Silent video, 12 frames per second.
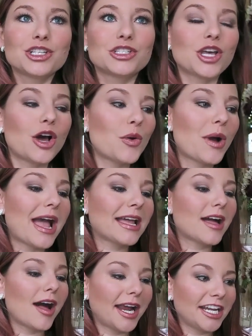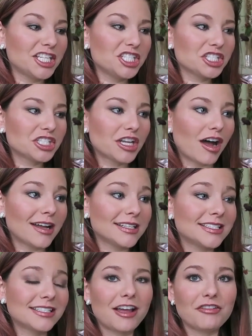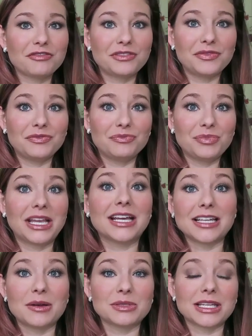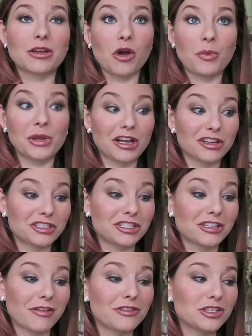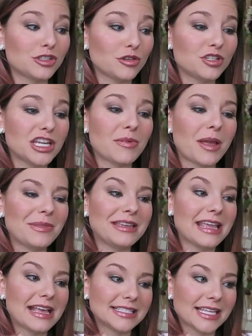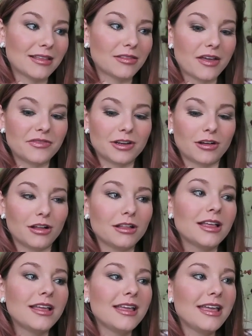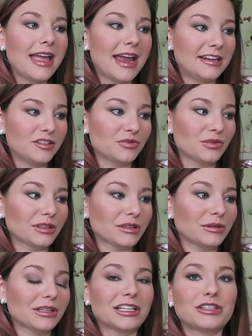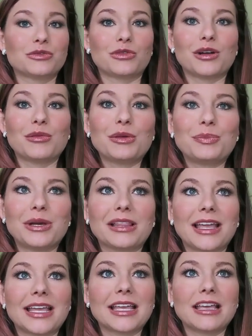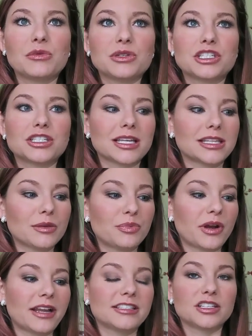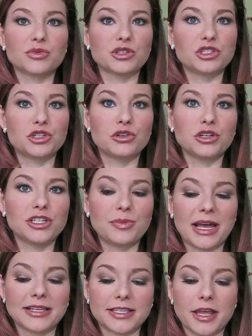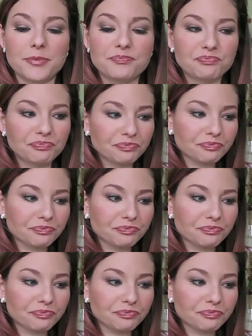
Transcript: So I kind of just got stuff because I was like, oh my gosh, this stuff is so cheap. I mean, yes, I love it all and it's really, really adorable, but like it was just like the prices were too good to pass up.